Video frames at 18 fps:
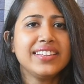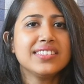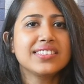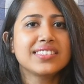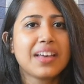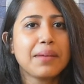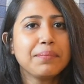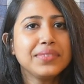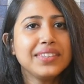
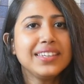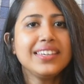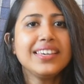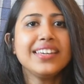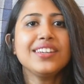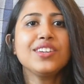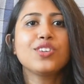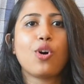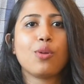something
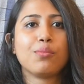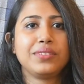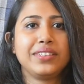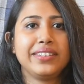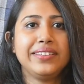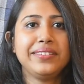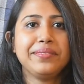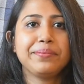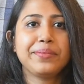in
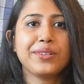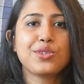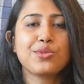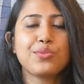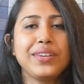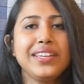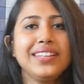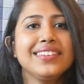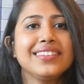common
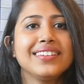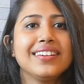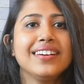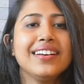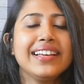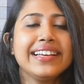between the